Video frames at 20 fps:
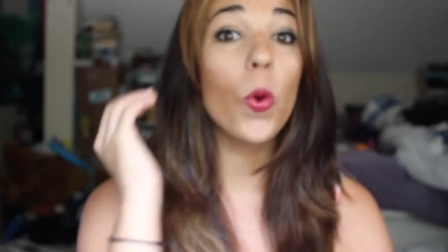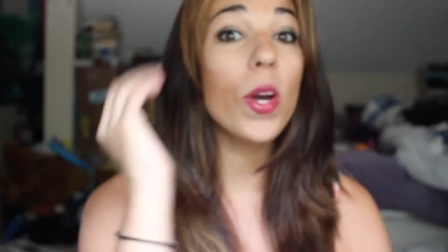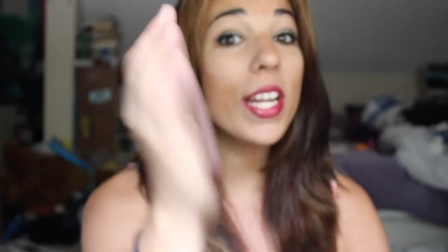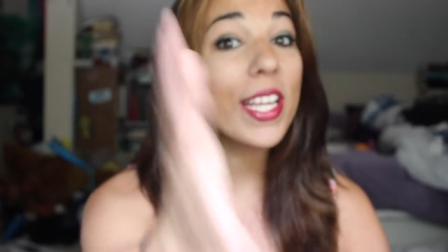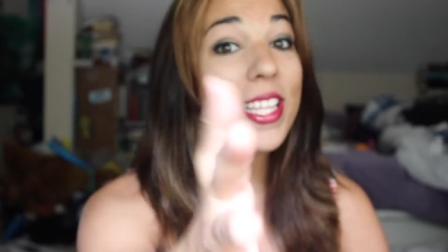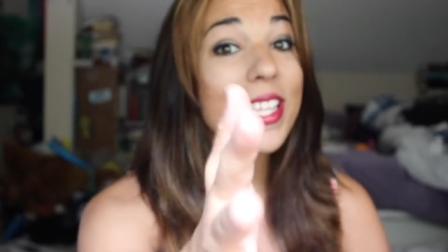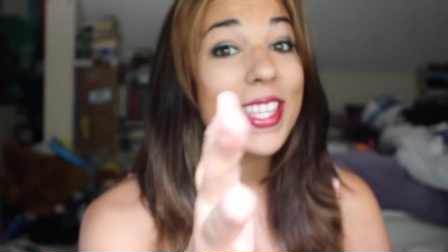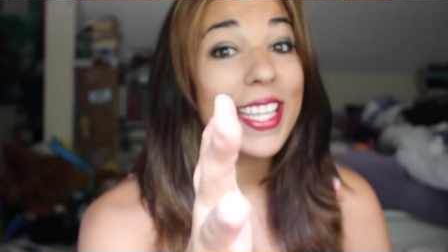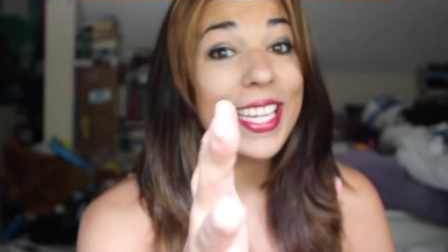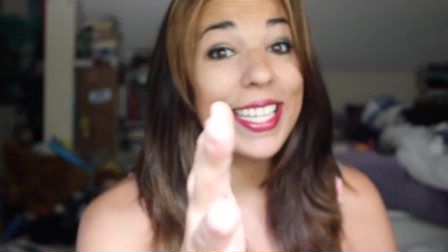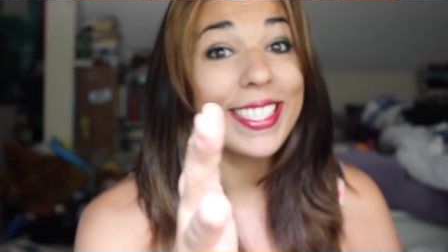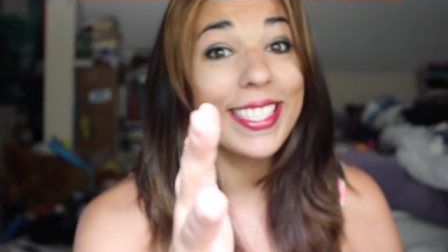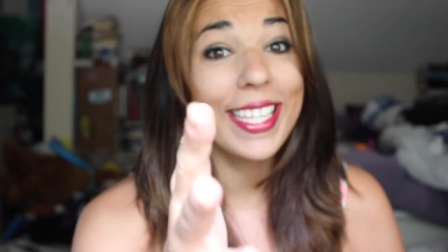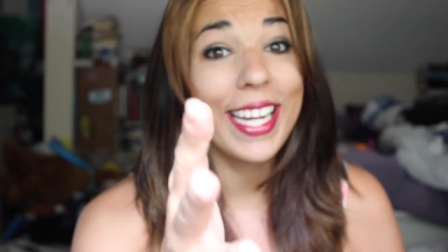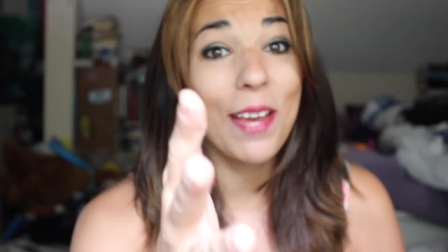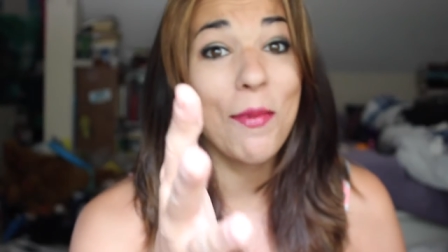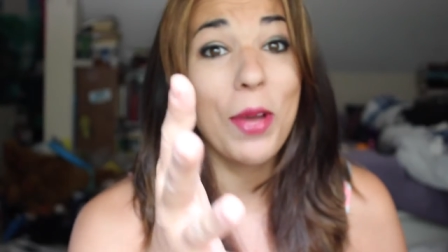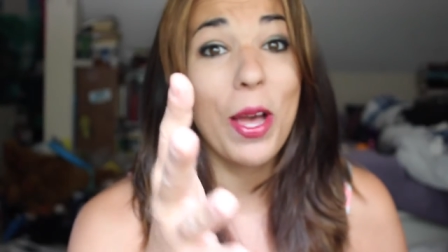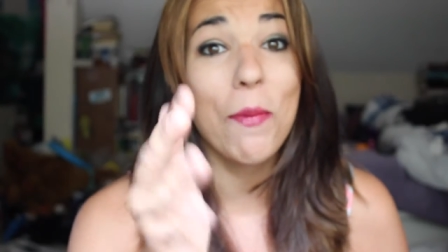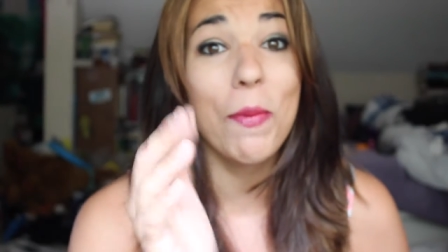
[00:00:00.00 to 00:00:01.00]
One of the things that
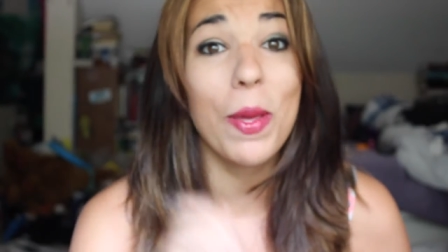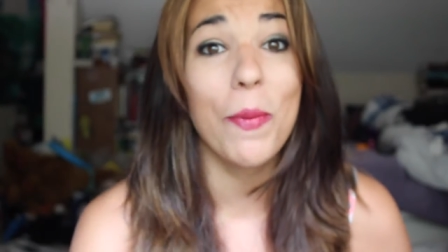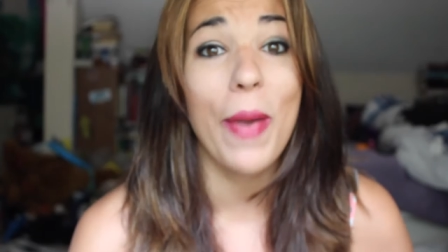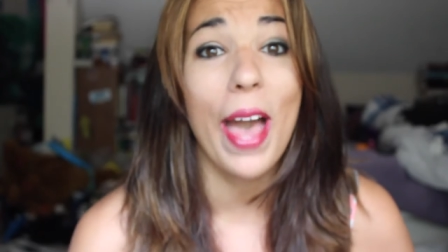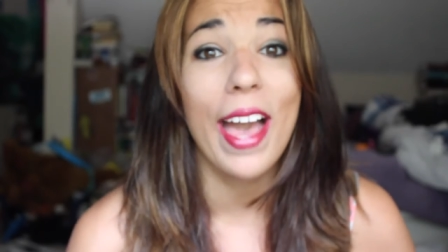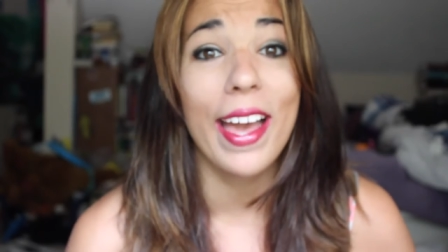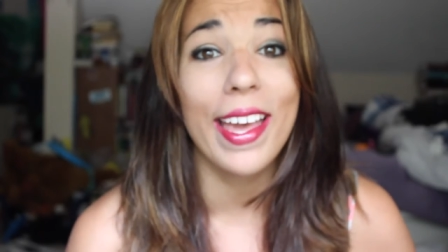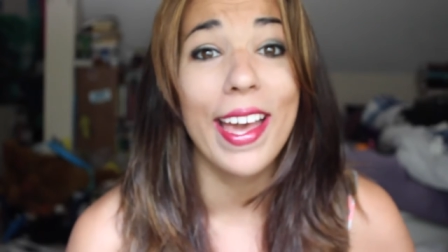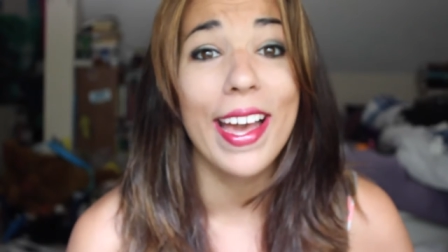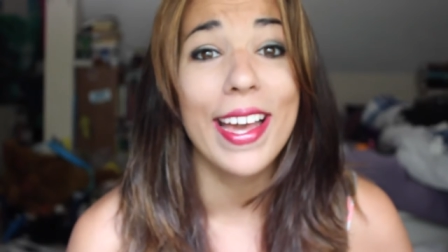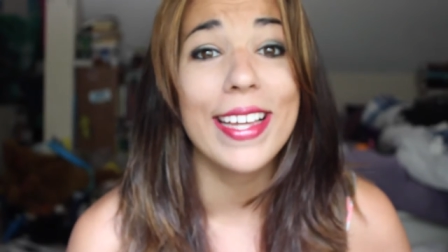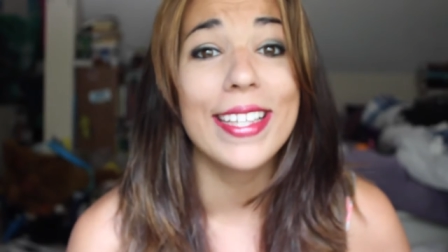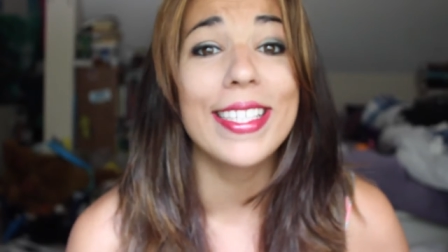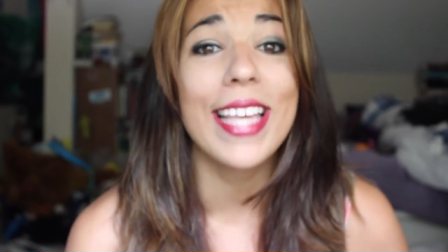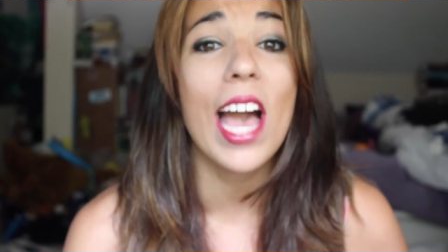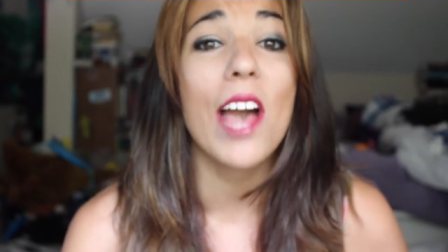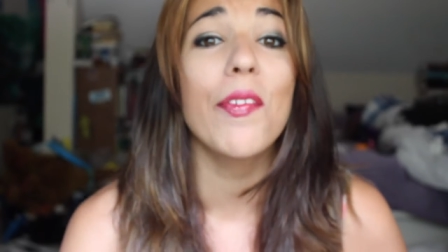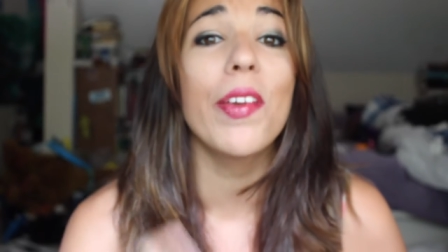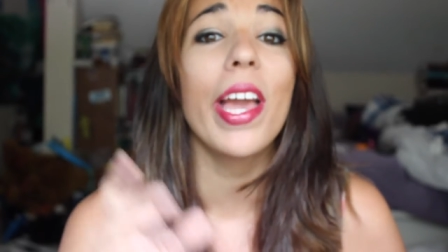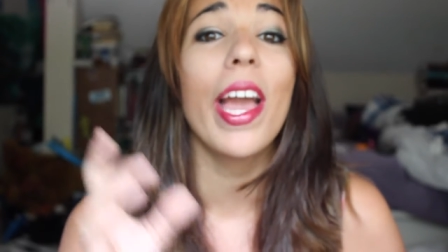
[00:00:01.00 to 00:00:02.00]
I'm coming back at is
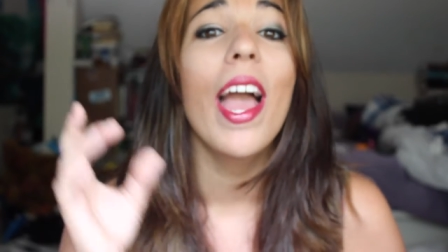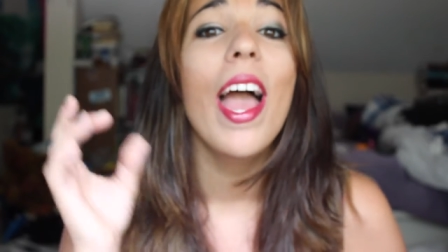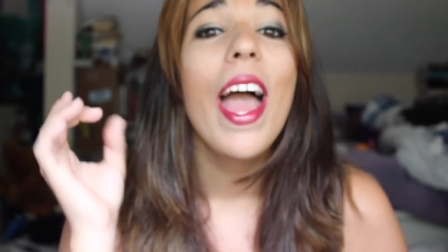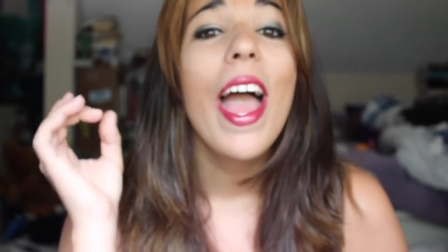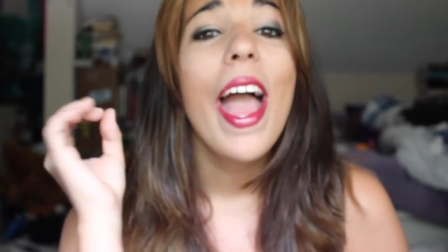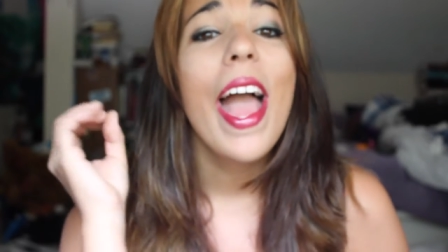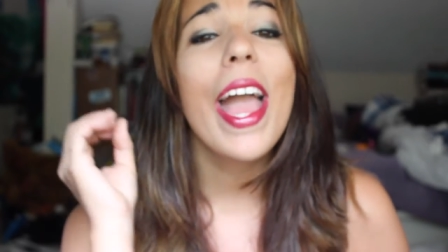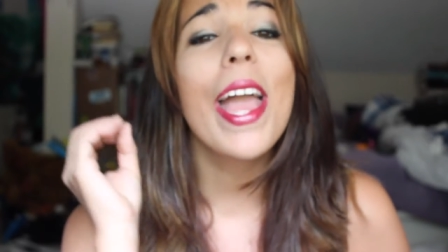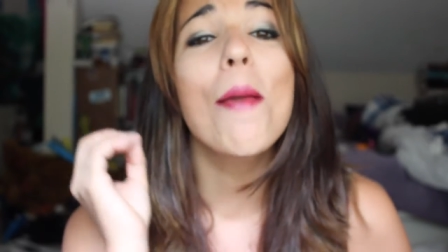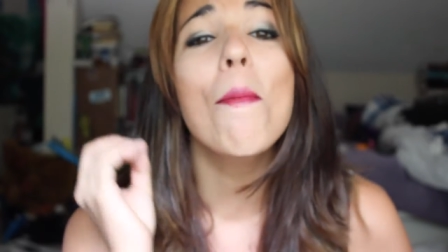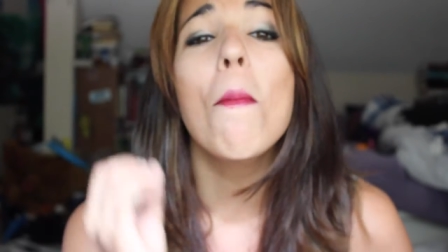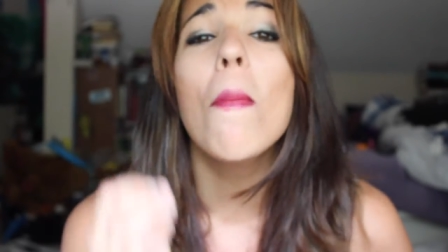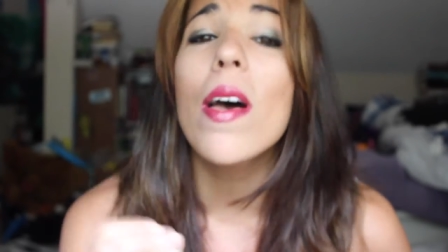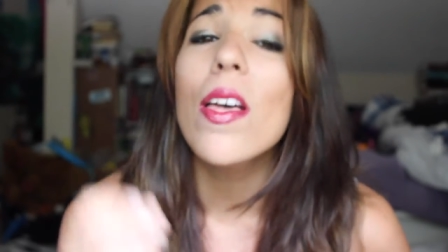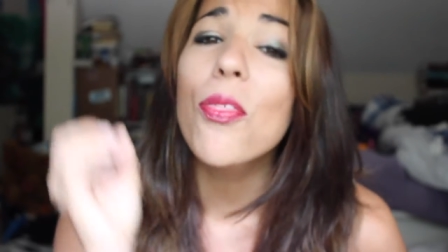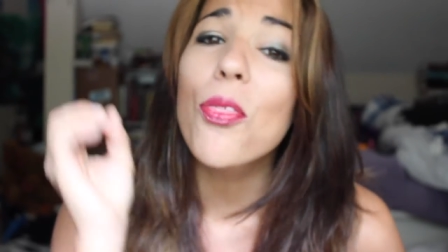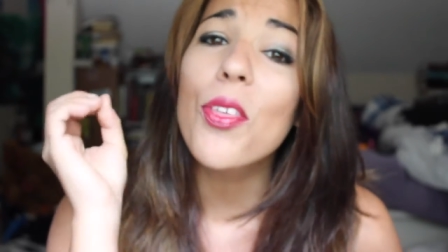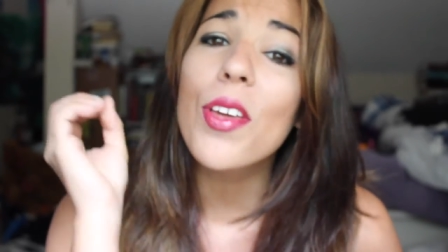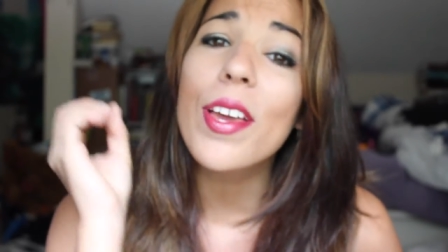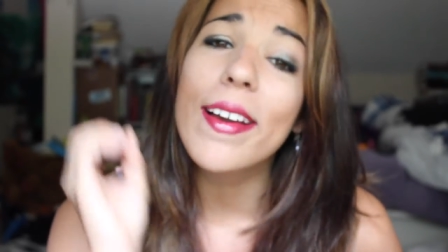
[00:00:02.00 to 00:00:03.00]
having a
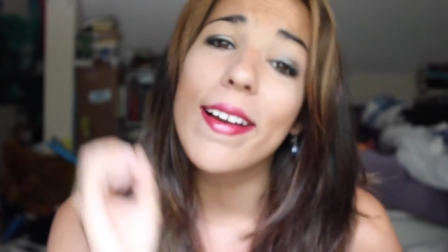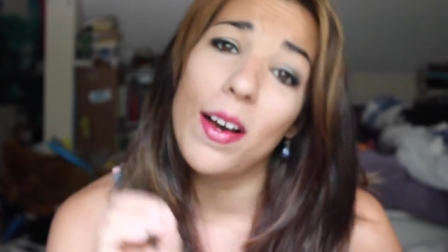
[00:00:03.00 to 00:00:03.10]
monthly